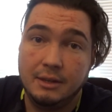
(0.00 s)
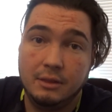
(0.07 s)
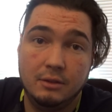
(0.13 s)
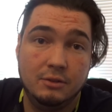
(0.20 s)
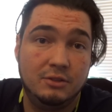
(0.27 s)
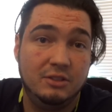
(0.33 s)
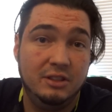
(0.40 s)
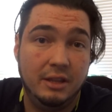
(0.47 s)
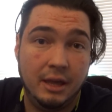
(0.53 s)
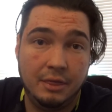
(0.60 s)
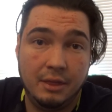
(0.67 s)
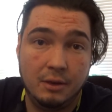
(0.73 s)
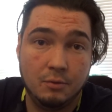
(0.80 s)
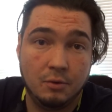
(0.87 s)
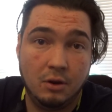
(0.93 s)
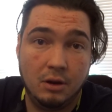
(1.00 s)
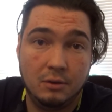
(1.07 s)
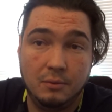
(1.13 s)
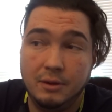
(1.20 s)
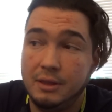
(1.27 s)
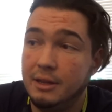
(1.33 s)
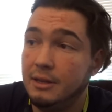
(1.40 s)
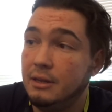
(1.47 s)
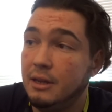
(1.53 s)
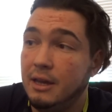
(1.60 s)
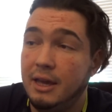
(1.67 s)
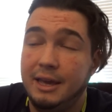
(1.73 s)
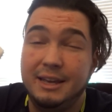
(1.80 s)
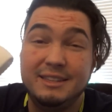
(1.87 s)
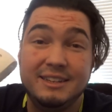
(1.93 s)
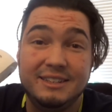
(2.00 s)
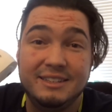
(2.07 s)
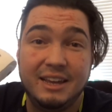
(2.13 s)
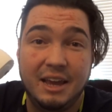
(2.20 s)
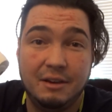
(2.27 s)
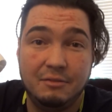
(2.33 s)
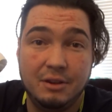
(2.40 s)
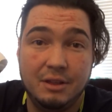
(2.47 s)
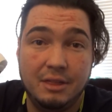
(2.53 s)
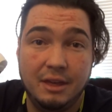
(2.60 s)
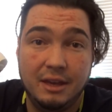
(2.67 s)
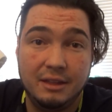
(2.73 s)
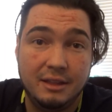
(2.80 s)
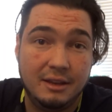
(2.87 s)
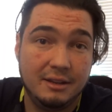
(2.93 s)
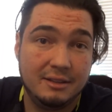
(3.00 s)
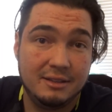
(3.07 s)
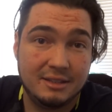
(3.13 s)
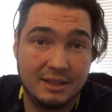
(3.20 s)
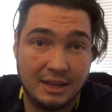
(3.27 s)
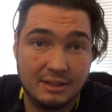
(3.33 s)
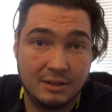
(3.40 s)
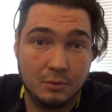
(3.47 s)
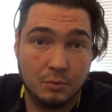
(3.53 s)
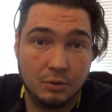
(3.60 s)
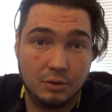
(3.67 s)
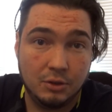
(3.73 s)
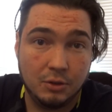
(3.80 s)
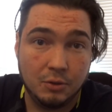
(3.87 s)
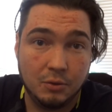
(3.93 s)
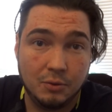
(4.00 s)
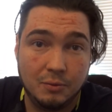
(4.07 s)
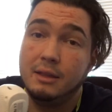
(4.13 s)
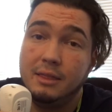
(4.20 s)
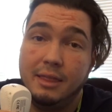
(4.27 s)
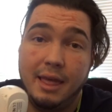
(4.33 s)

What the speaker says: There's nothing wrong with it. It does everything that it says it will do.